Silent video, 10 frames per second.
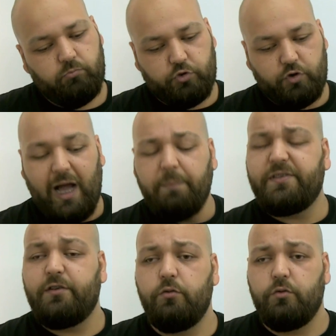
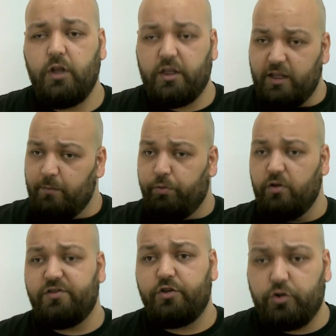grabs you, nothing
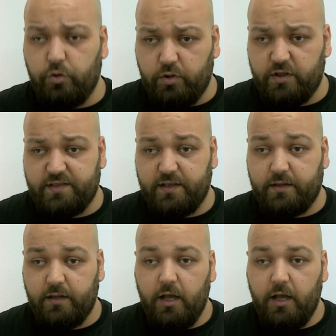pulls you towards it.